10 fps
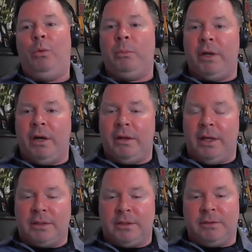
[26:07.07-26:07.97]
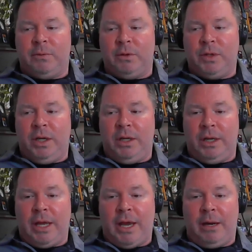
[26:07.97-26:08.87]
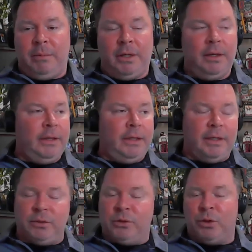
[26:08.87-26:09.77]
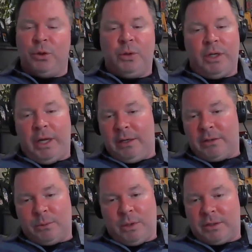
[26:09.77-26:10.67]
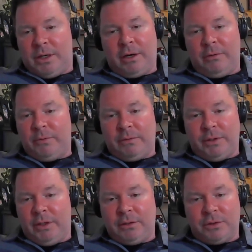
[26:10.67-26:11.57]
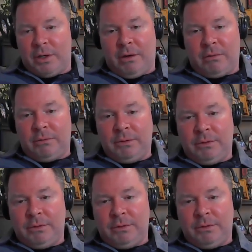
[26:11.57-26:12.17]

We've been hearing that since the first day of the academy. It's as true today as it was 150 years ago.